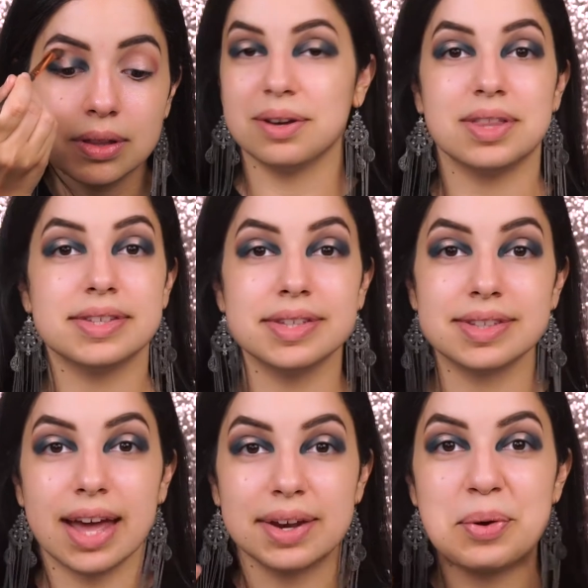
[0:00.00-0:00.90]
So this
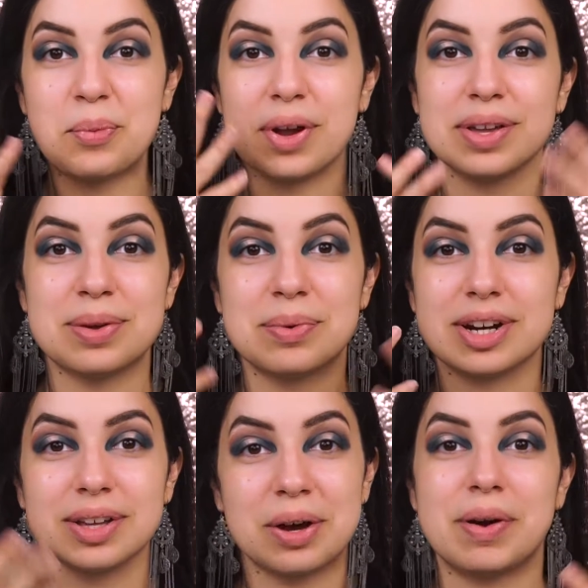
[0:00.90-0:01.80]
is kind of where you
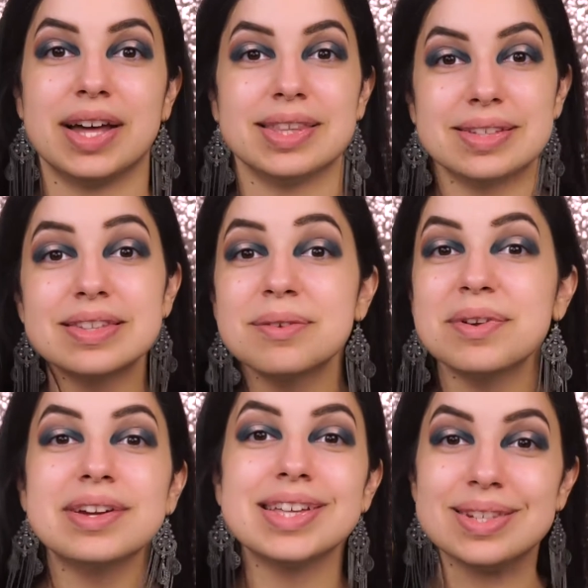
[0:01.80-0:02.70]
want to go at. This is a
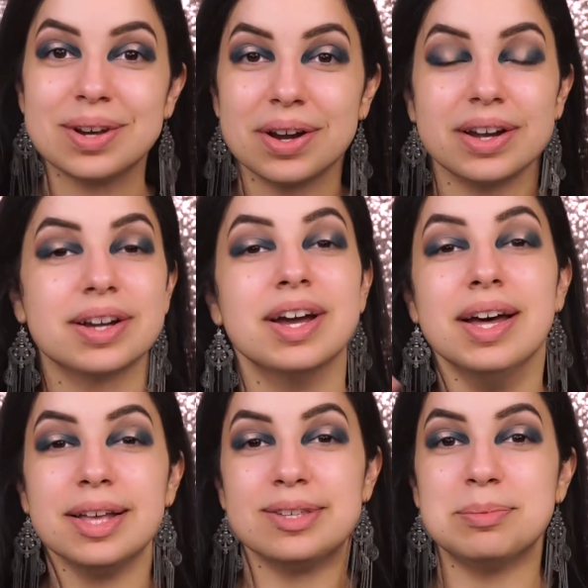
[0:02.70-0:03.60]
very dark,
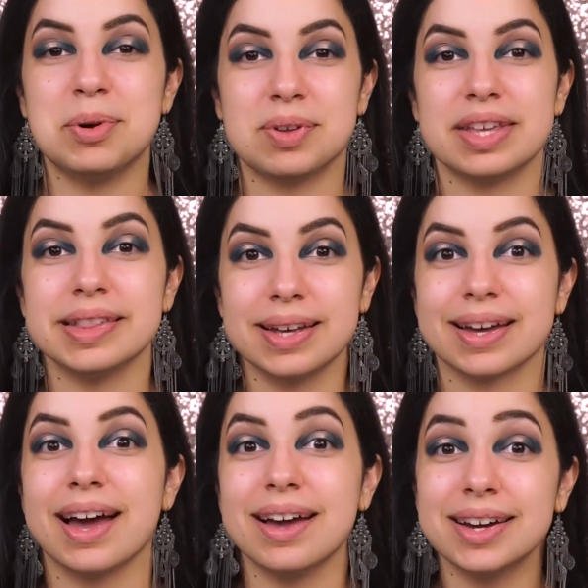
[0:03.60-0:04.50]
smoky
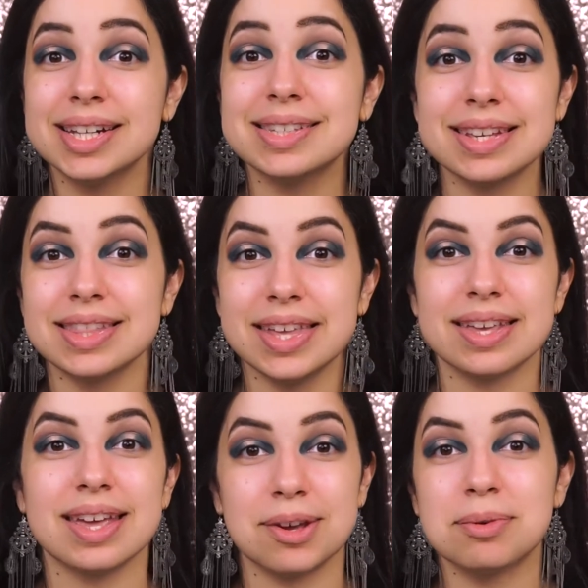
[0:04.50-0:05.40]
look. I honestly
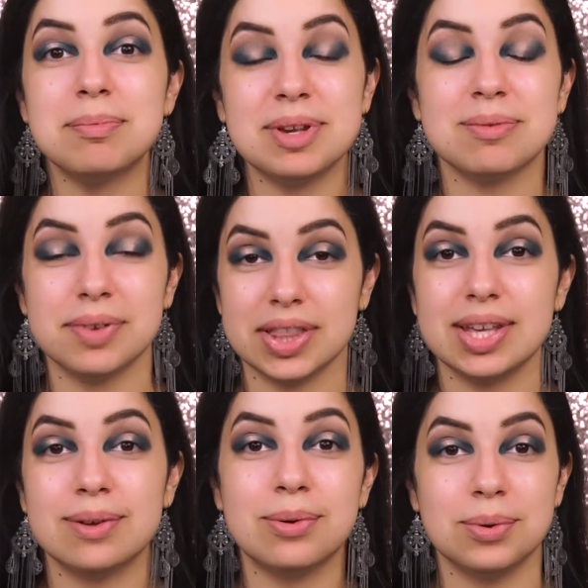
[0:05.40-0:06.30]
think it would be
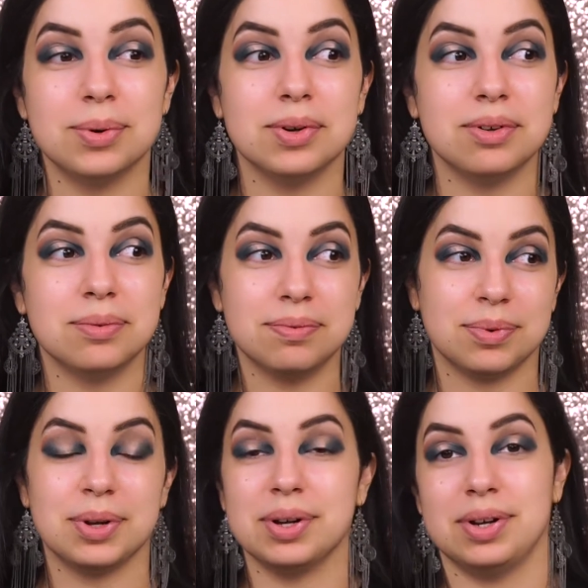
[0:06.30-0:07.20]
really cool
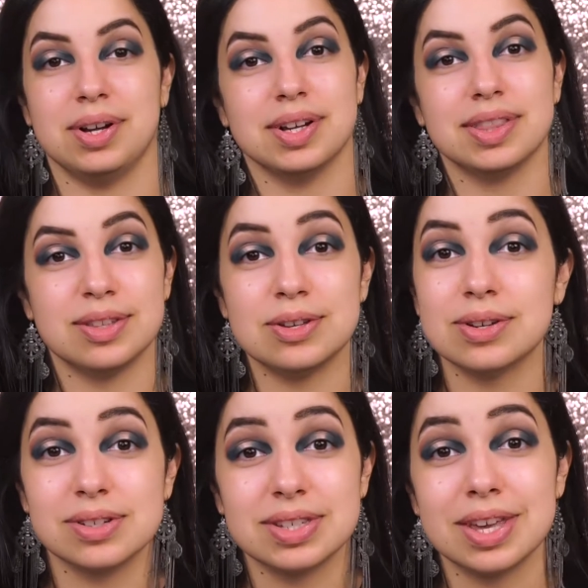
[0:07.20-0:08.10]
for New
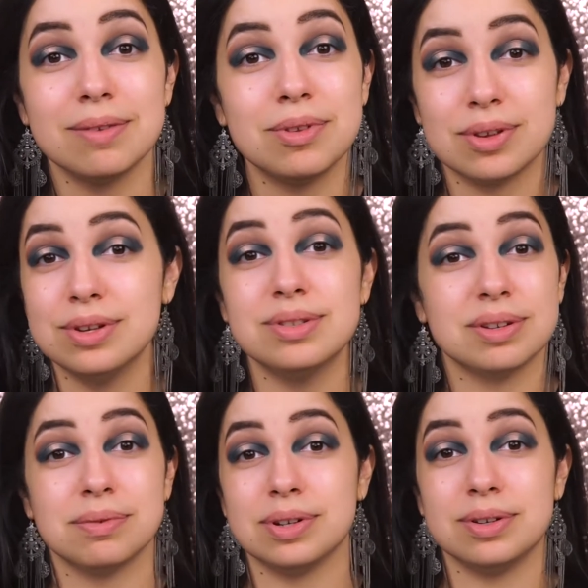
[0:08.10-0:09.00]
Year's Eve. You could use
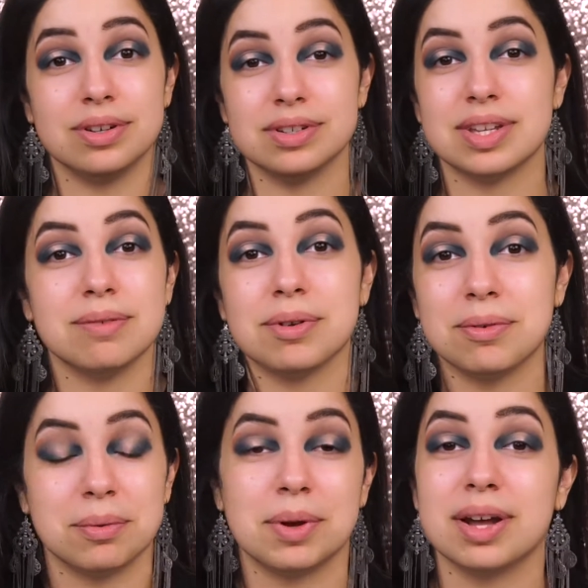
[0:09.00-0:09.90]
it for New Year's Eve or
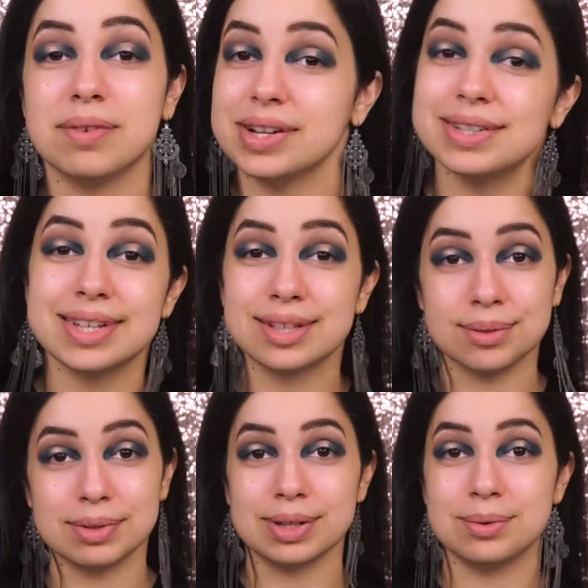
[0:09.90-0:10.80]
for whatever. I just think it's
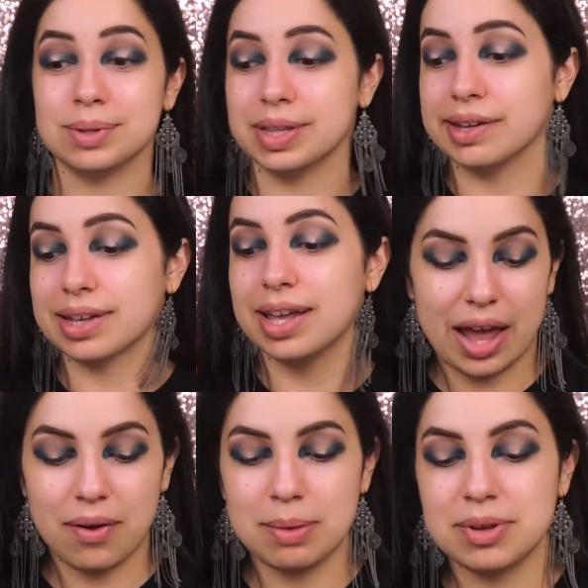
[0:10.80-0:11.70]
a really cool look.
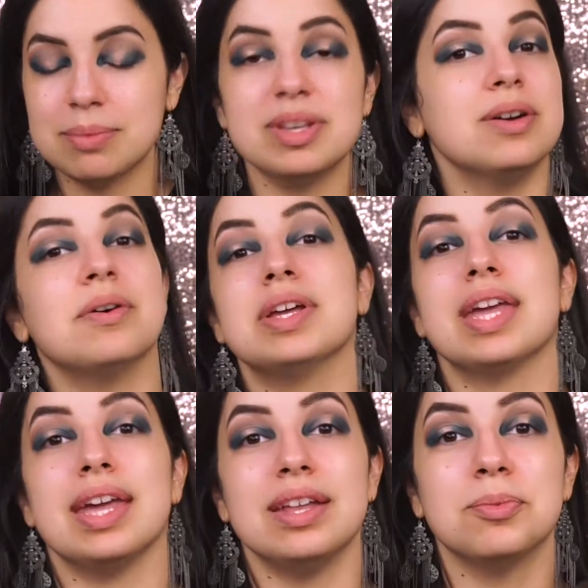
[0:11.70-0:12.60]
Now I'm going to be going
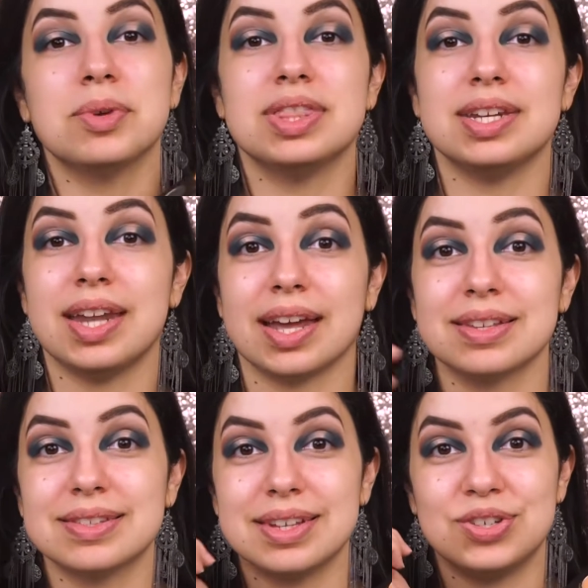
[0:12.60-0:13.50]
in with the
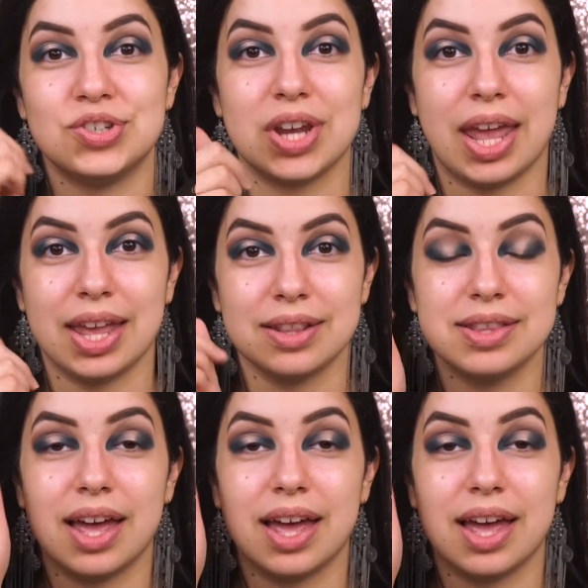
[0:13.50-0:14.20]
next shade.